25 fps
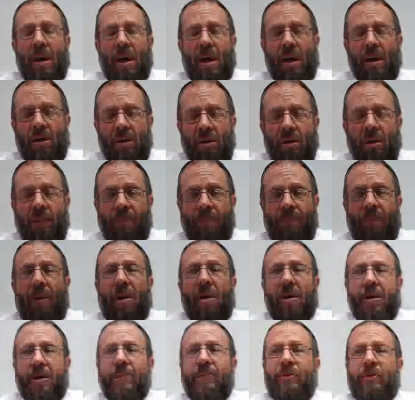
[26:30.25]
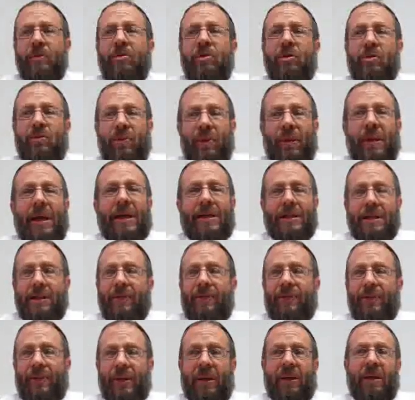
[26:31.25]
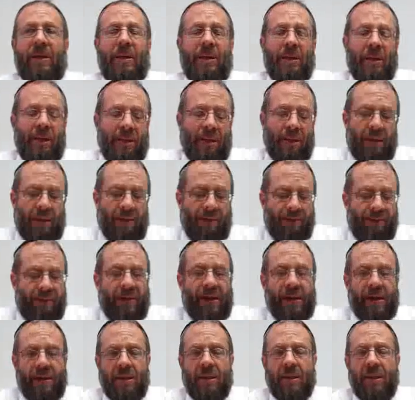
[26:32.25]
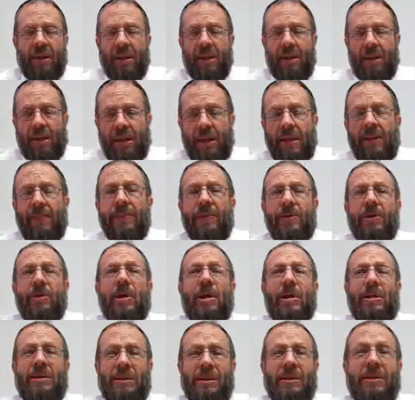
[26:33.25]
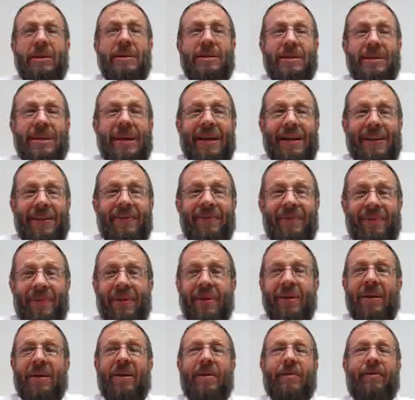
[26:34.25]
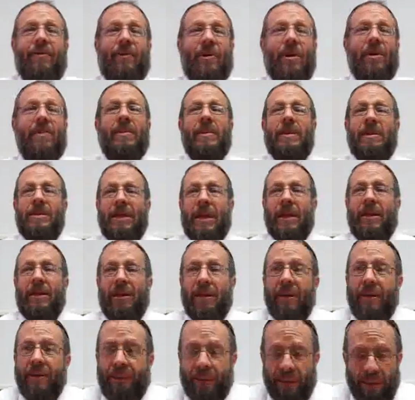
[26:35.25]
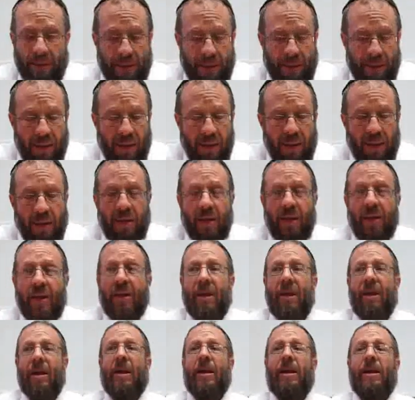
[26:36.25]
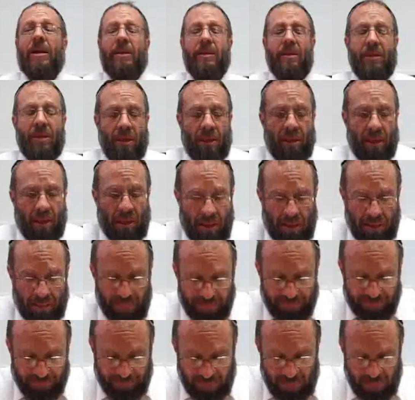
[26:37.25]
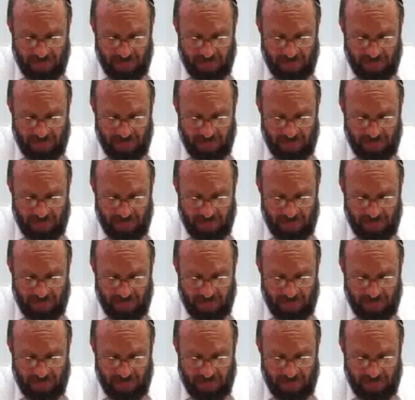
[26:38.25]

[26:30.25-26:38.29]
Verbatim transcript: a good part of Jewish philosophy, in fact, immunizes itself from secular thinking, and um,